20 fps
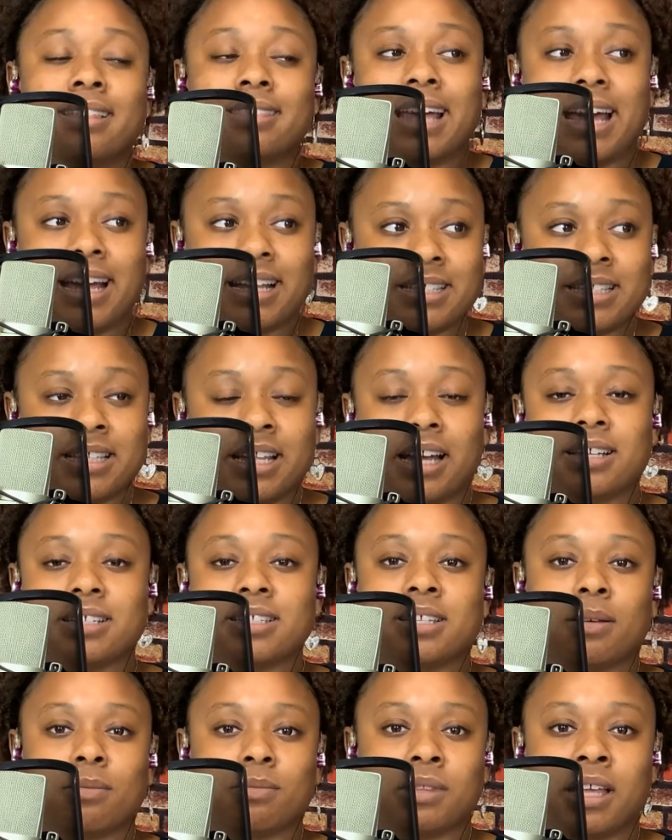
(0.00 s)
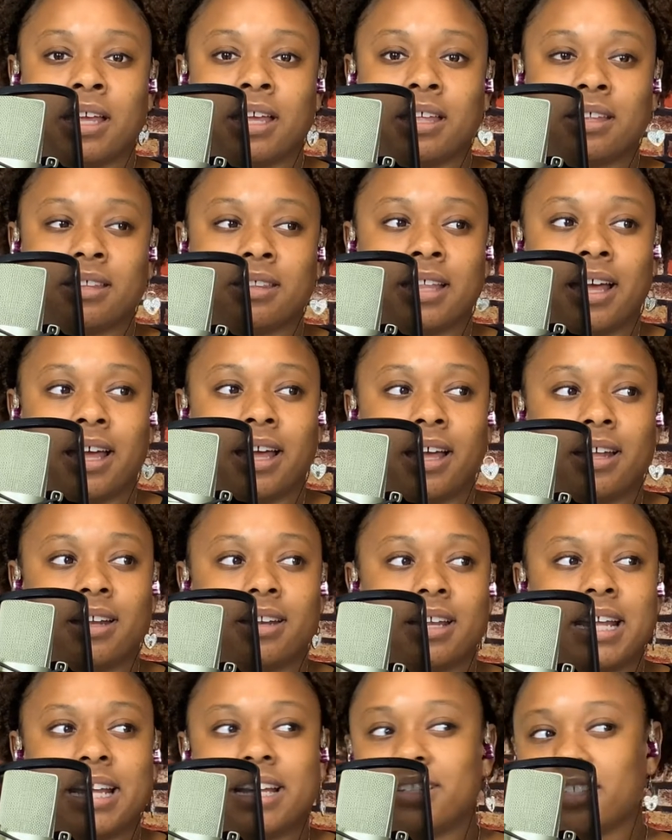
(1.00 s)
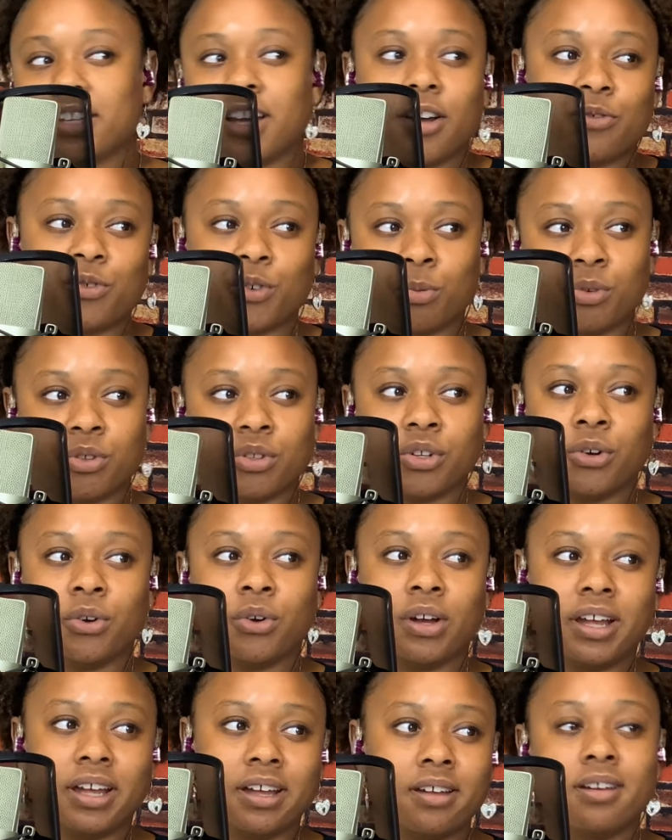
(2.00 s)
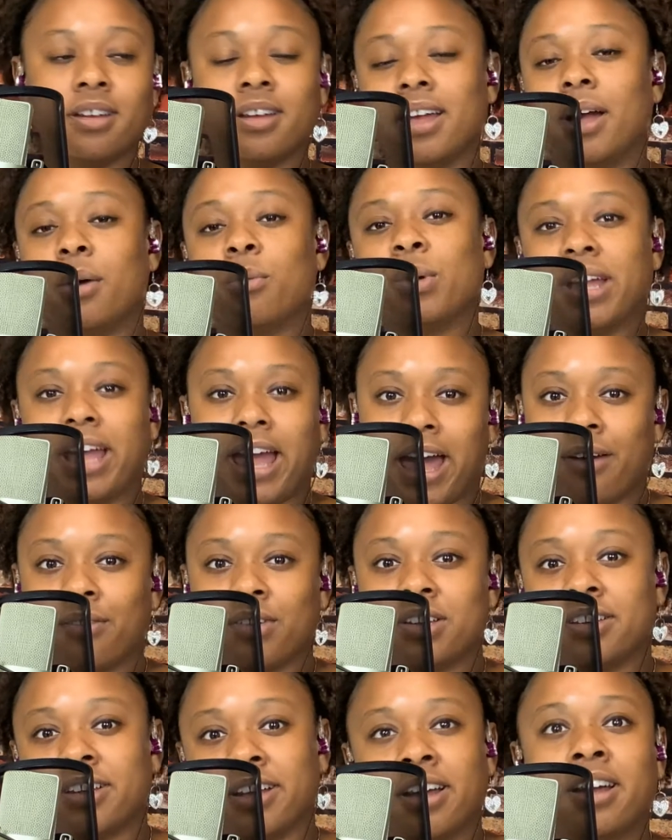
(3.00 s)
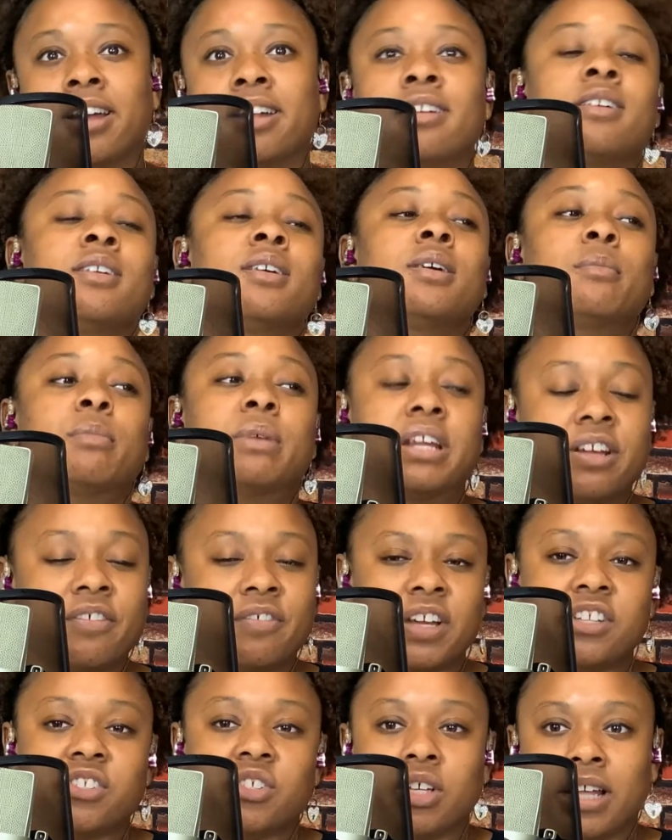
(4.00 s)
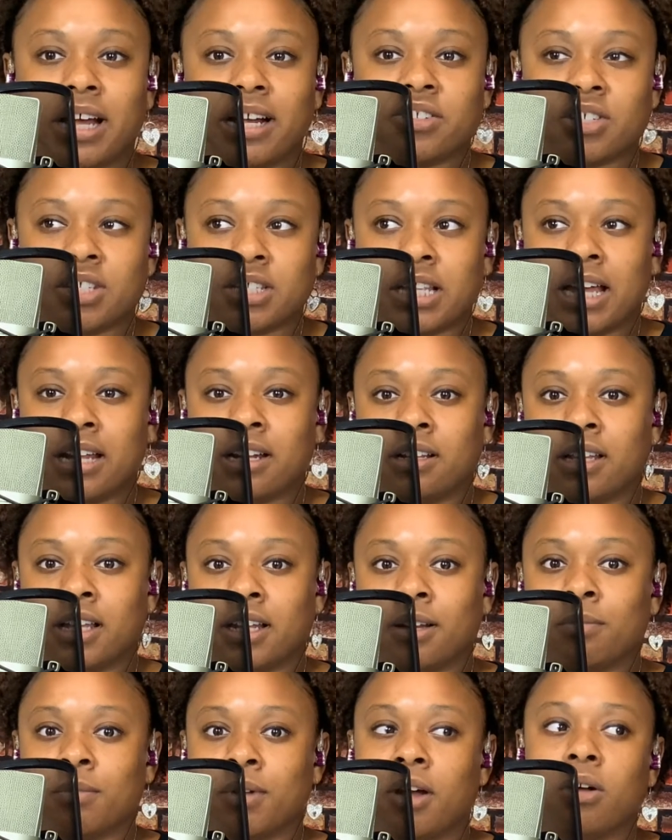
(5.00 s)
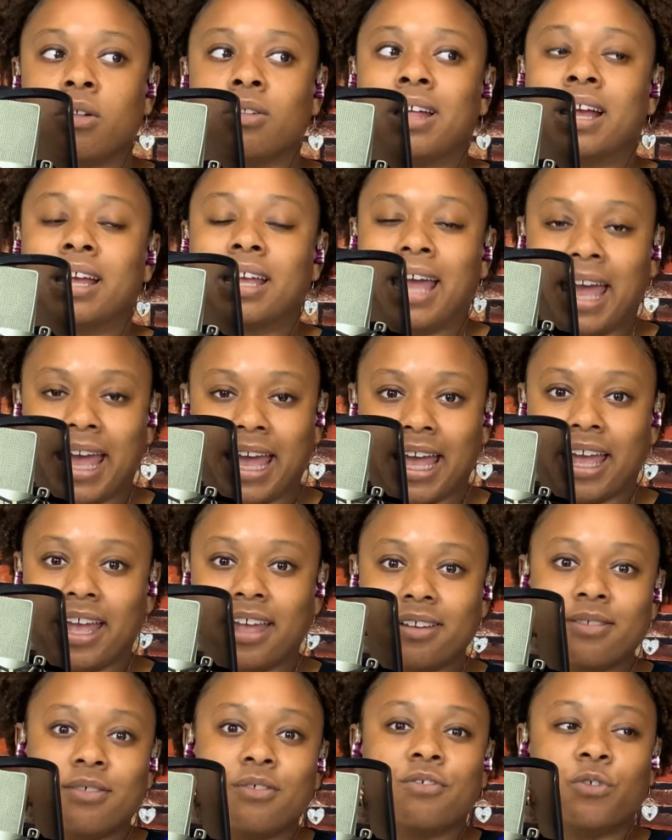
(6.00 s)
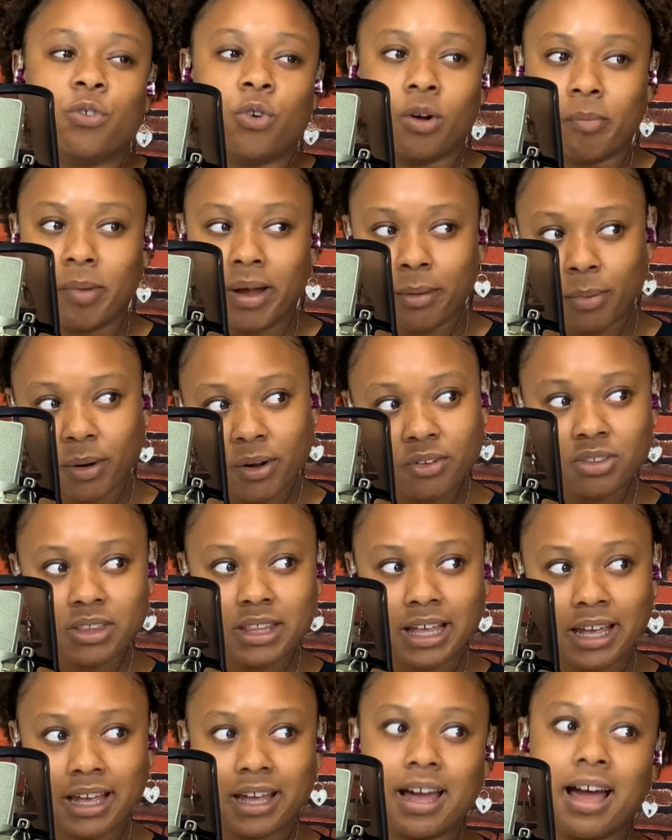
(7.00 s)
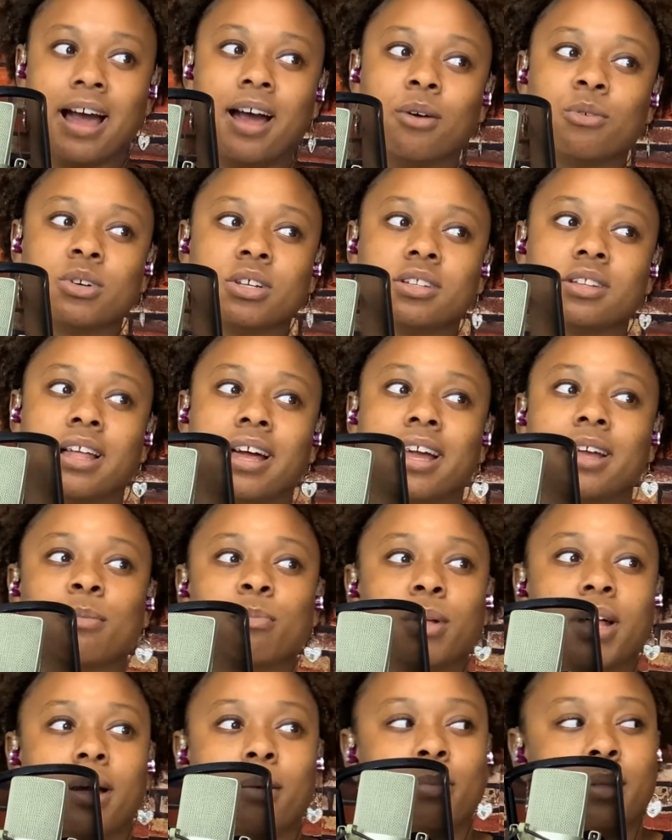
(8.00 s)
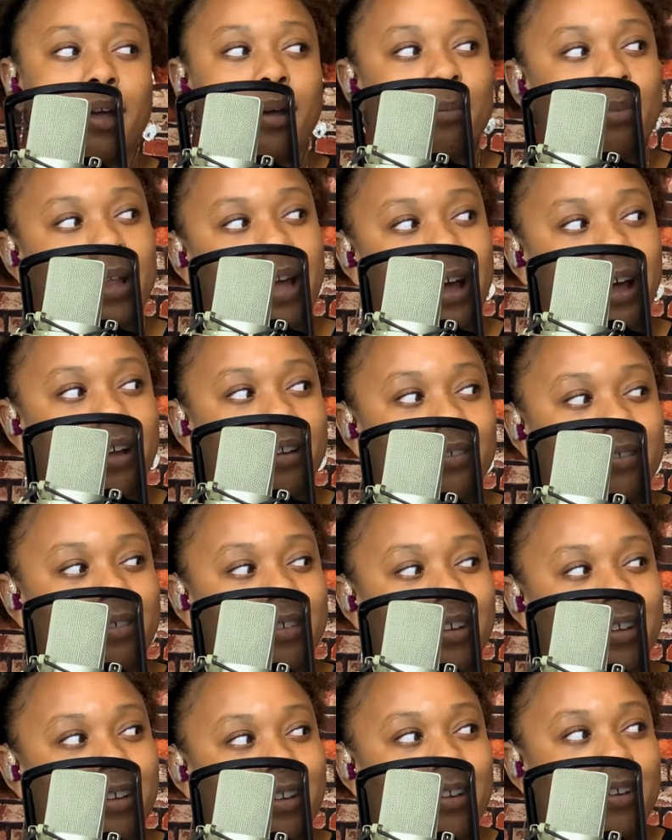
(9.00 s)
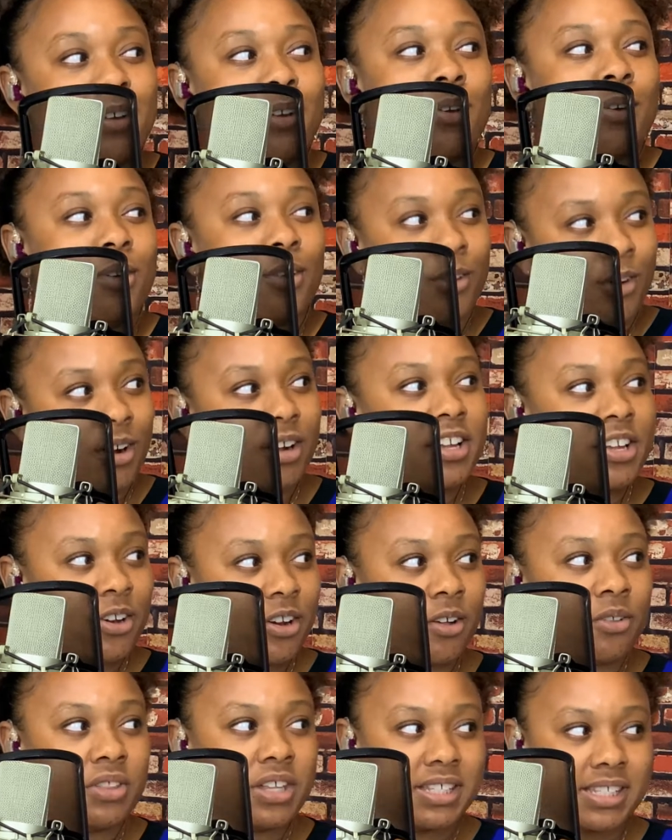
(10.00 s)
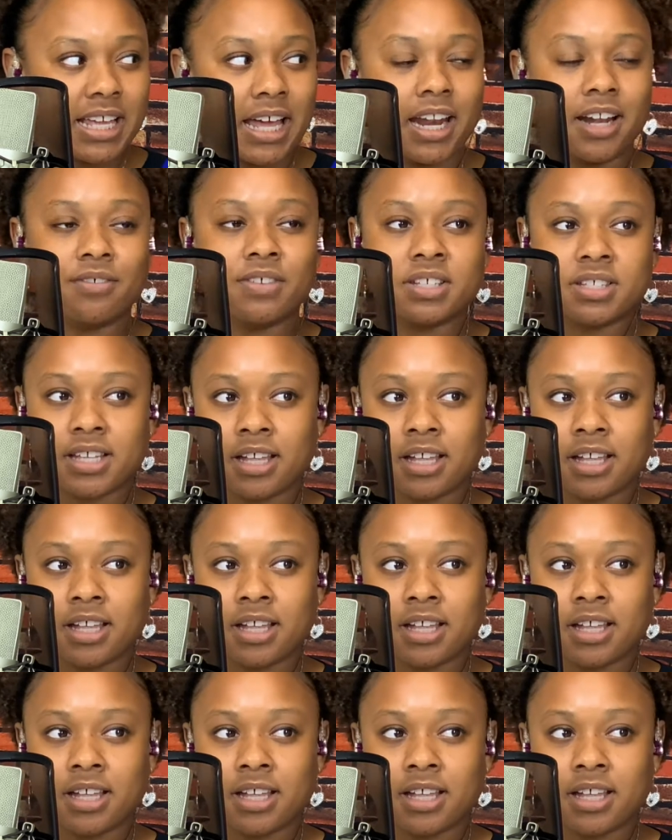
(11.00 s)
that's not something that he's comfortable doing and we haven't done. But eventually I just had to let him know, like, hey, for my birthday, I would like blah, blah, blah. Or, this kind of a